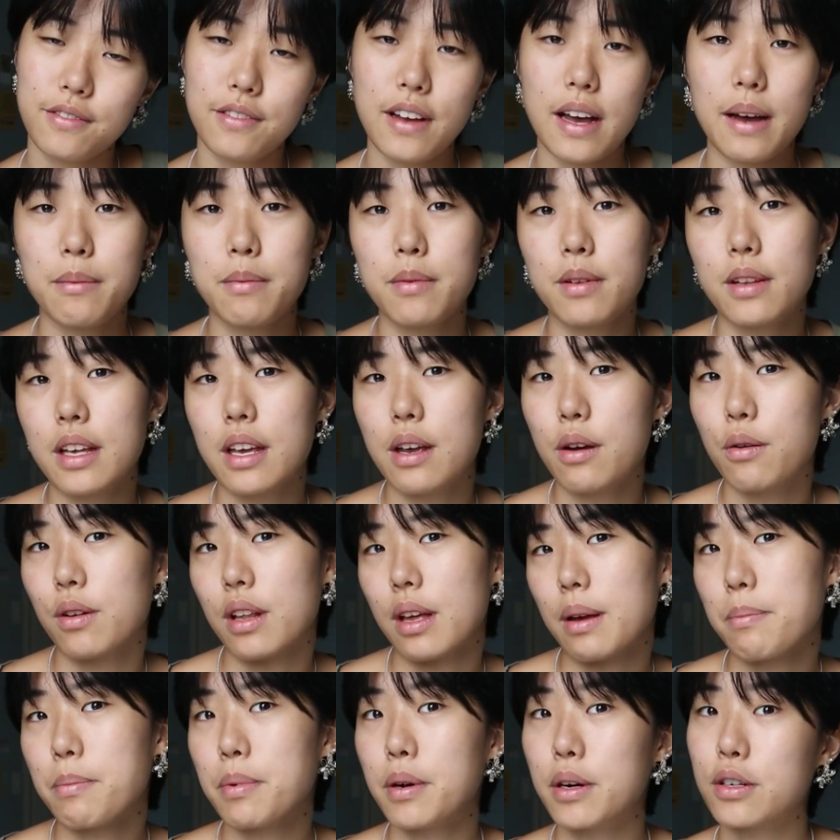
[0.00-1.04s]
family or
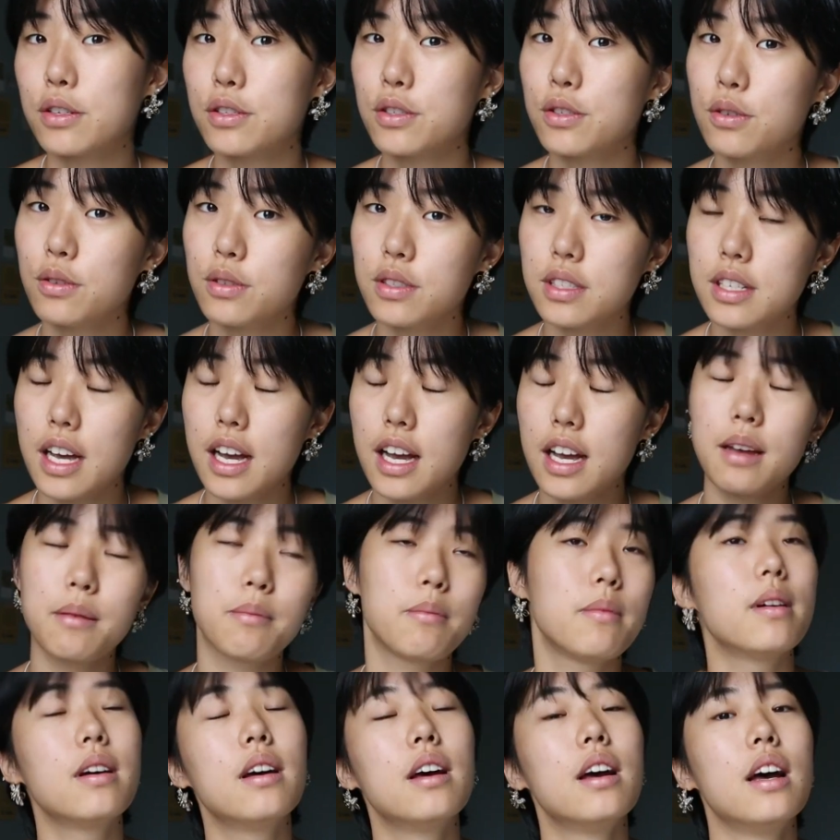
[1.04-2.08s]
like personal
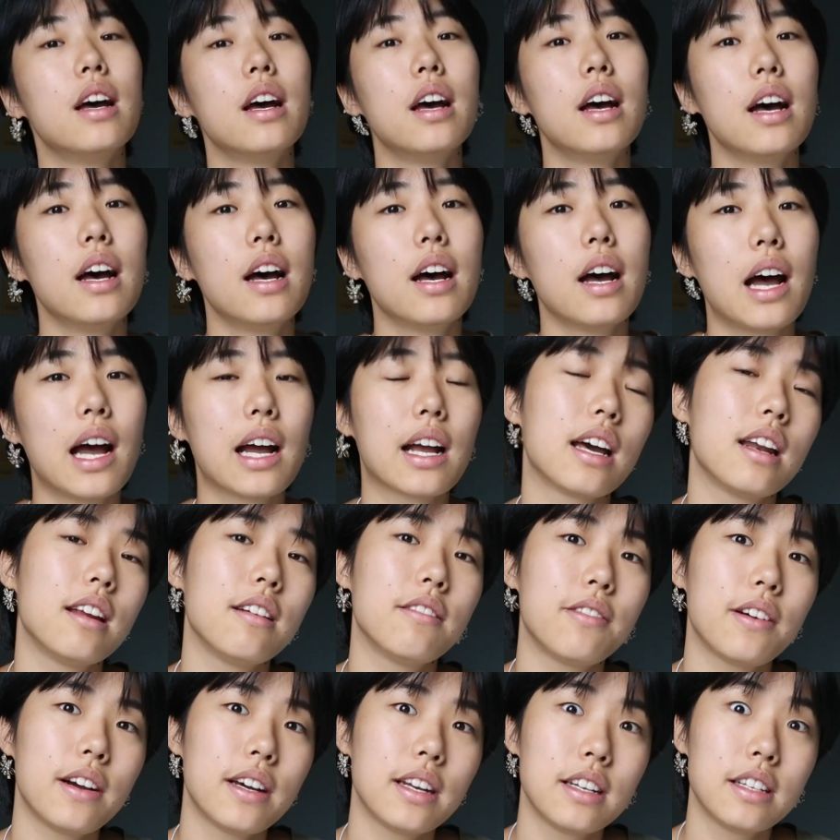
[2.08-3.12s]
time. I kind
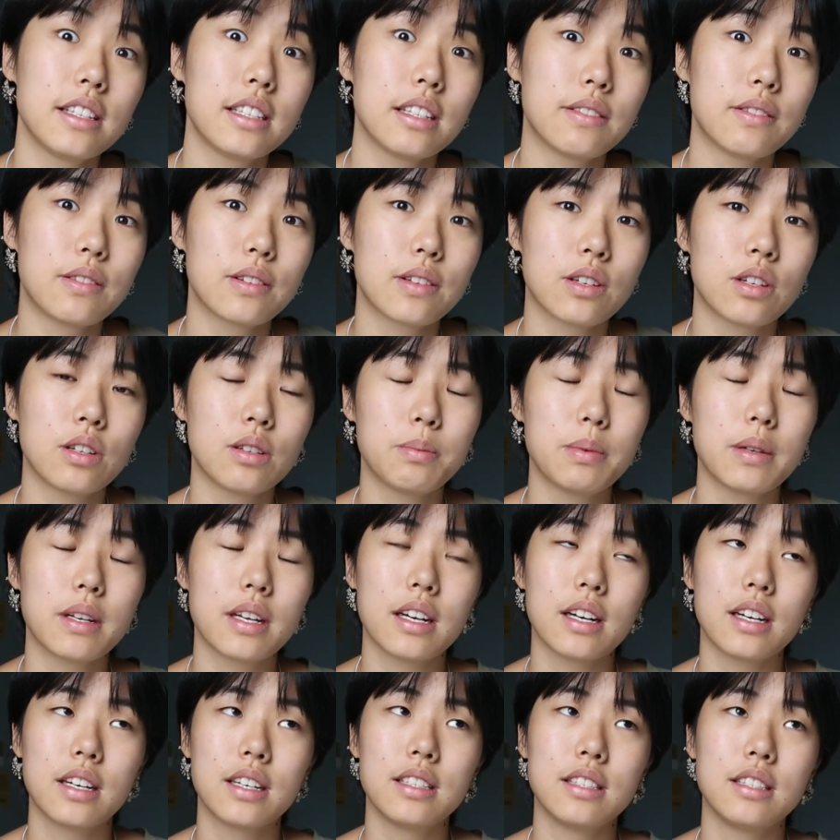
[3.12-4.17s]
of find it difficult
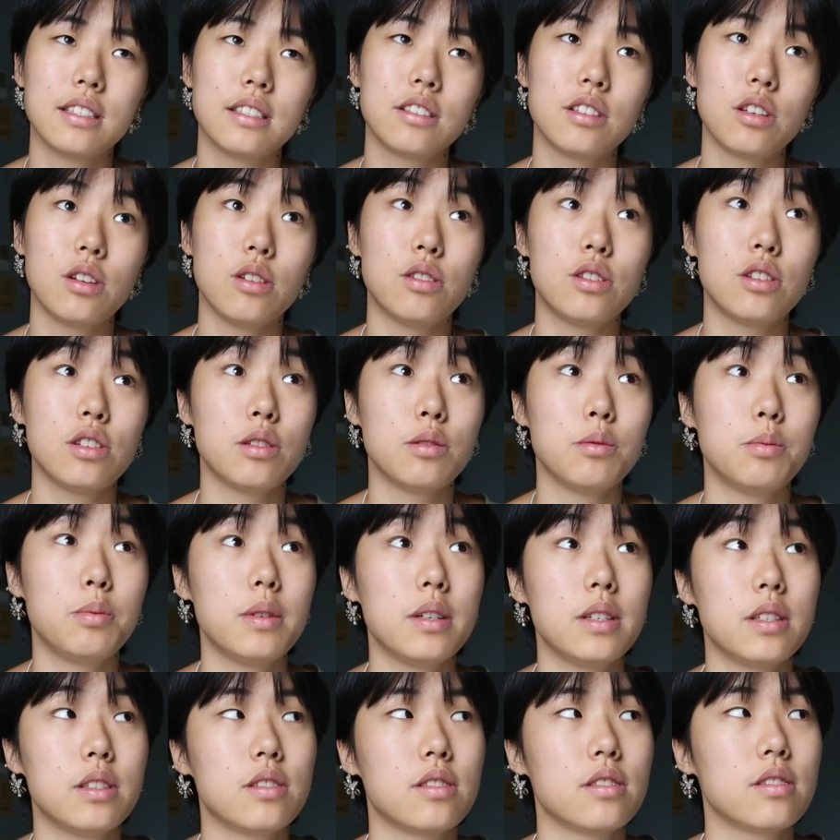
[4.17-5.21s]
because YouTube
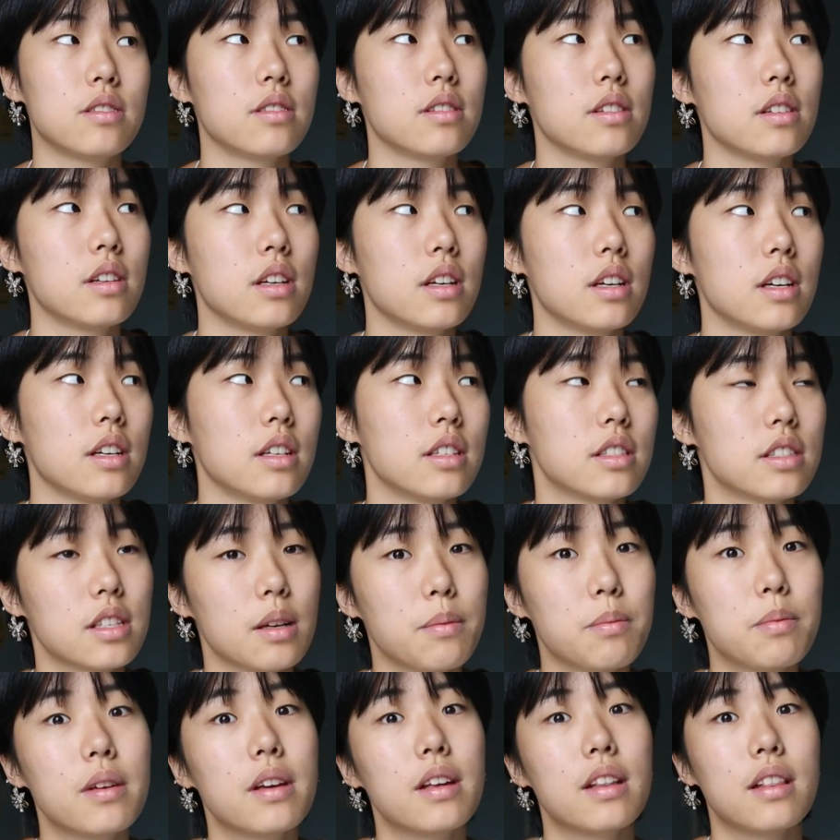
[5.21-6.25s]
is
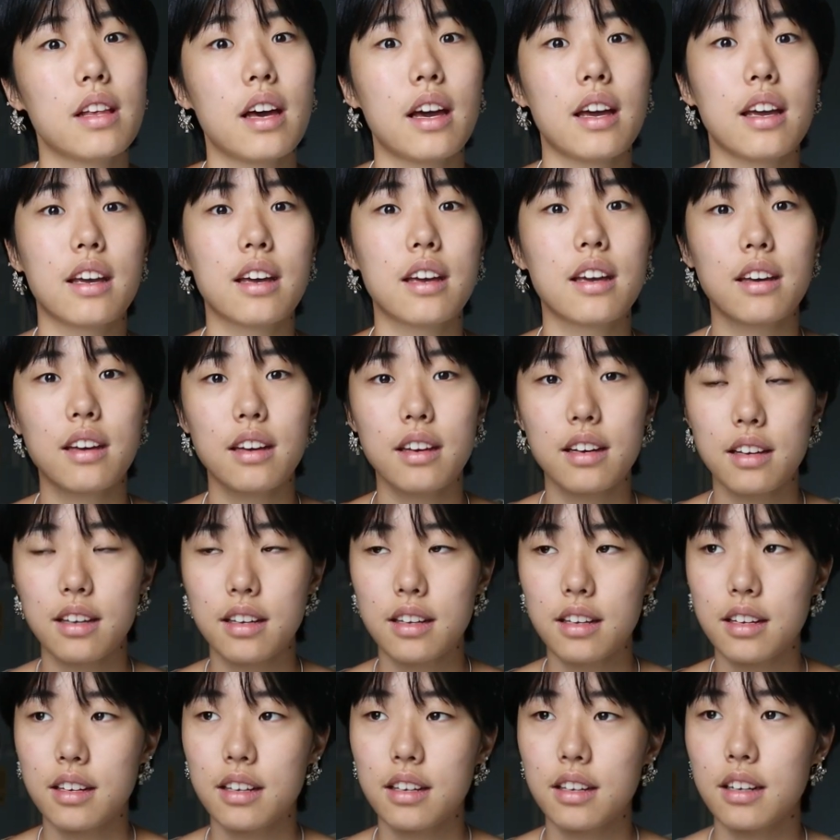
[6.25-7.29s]
something like
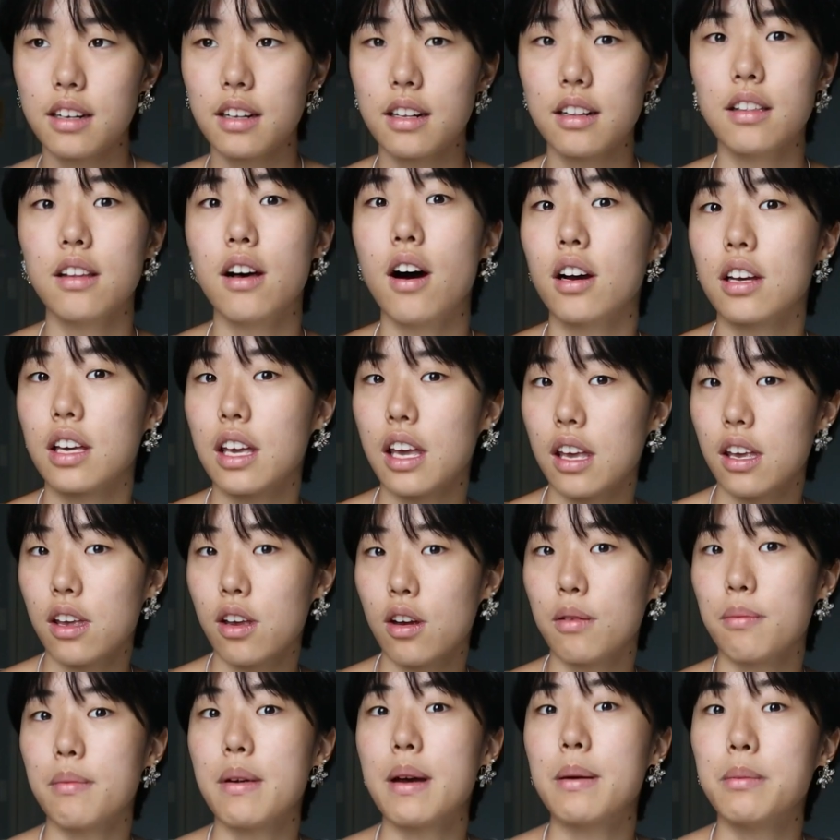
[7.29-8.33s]
logging
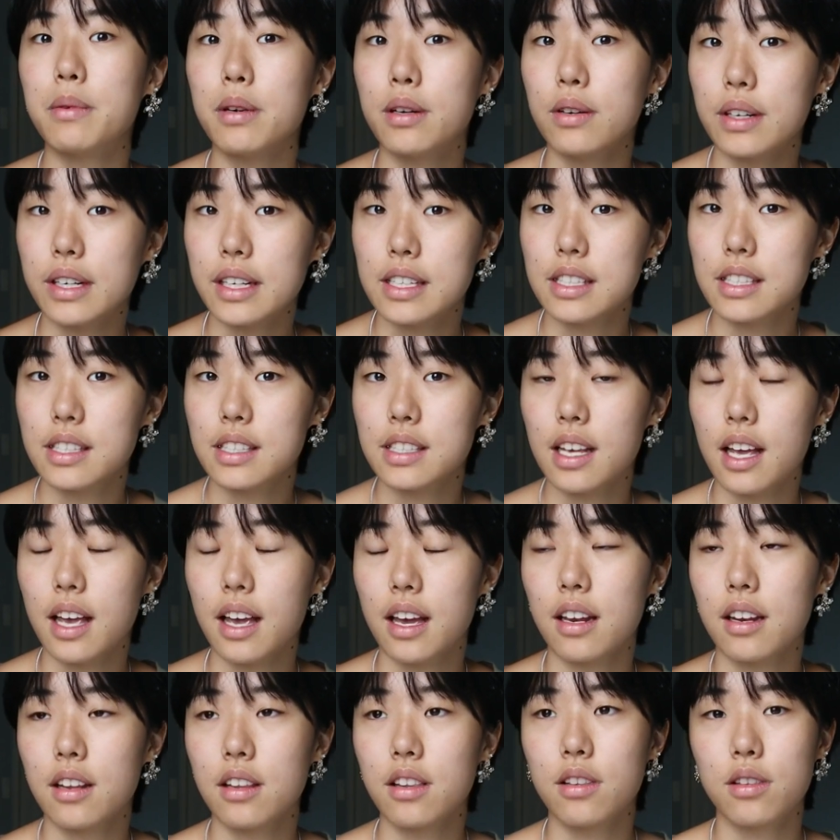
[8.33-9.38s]
your memories,
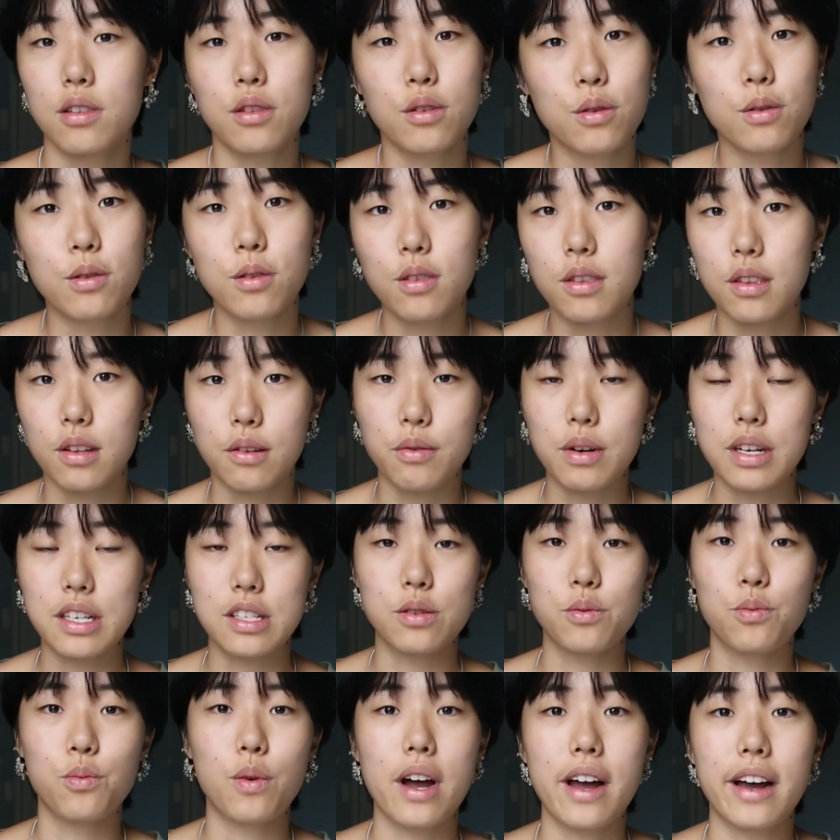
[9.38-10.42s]
and the
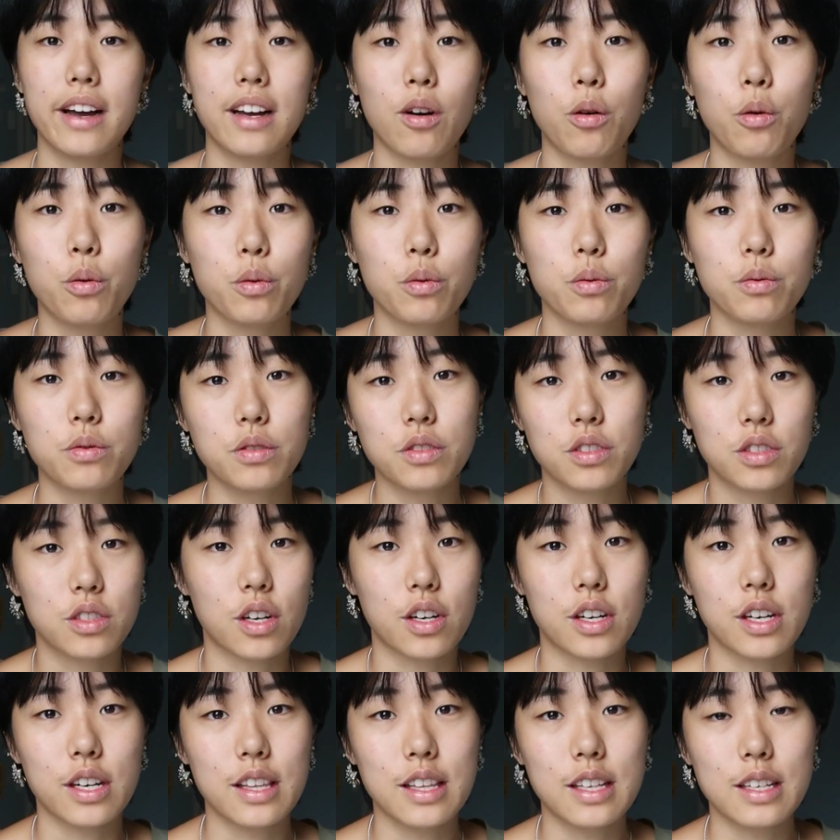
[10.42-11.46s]
reason why I
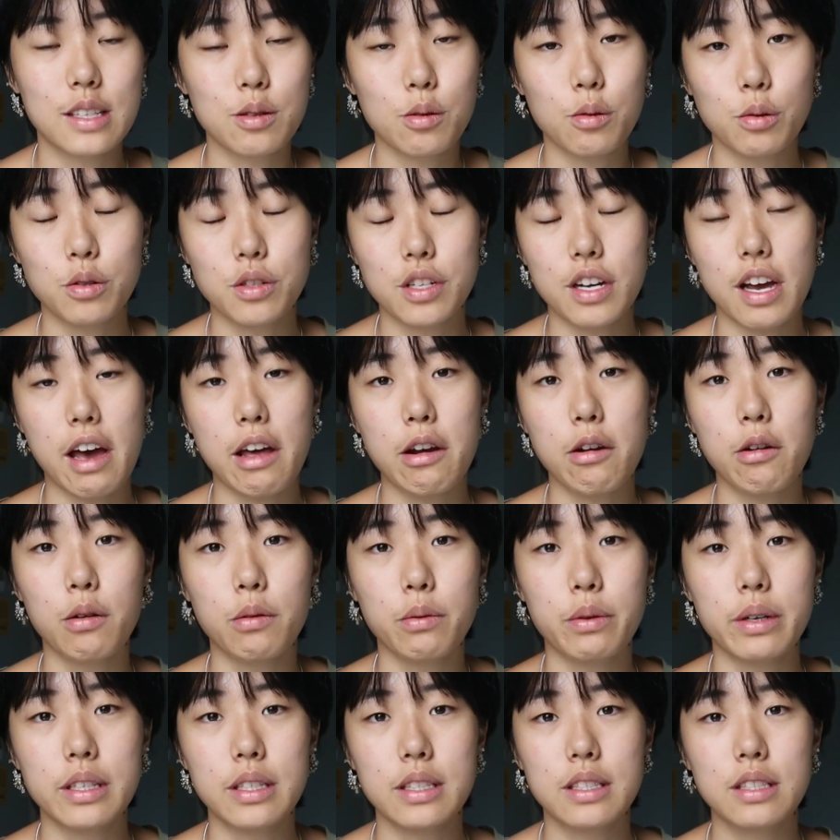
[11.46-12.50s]
started this whole channel
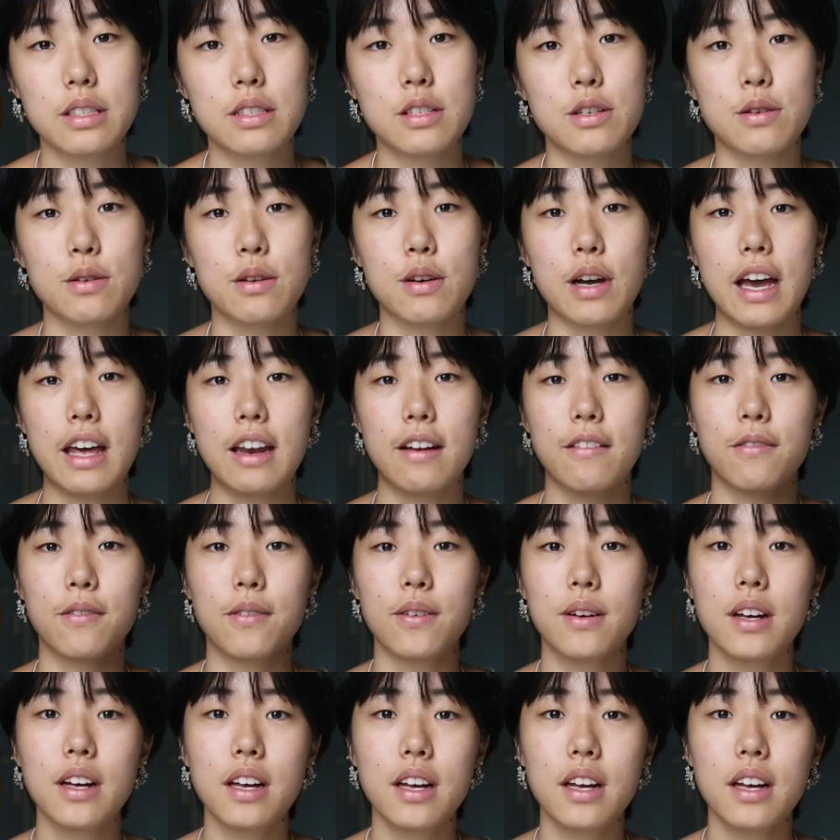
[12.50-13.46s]
was to kind of